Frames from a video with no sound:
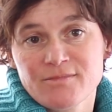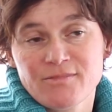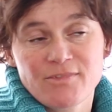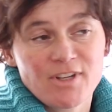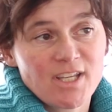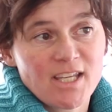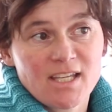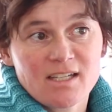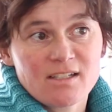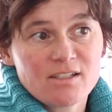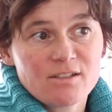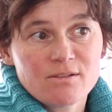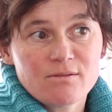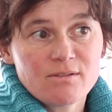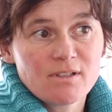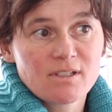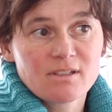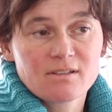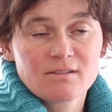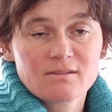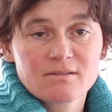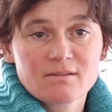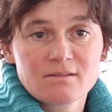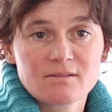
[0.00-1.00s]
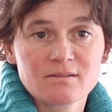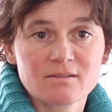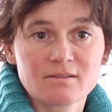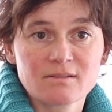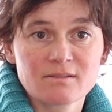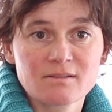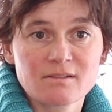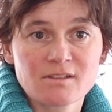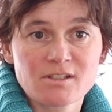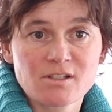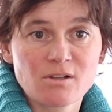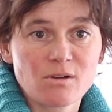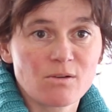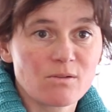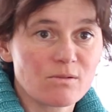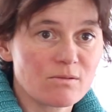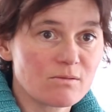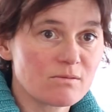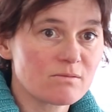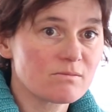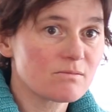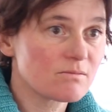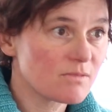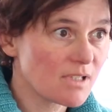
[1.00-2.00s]
We can do it.
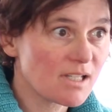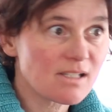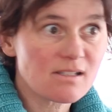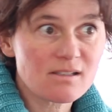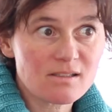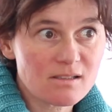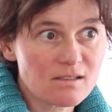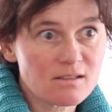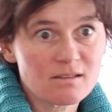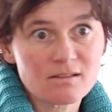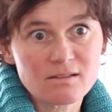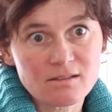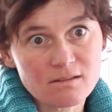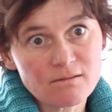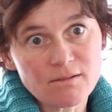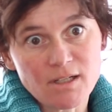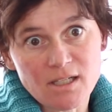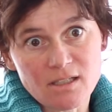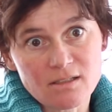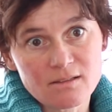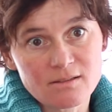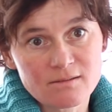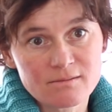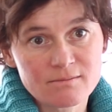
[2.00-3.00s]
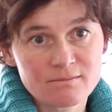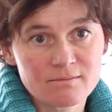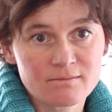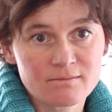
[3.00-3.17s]
So let's do it.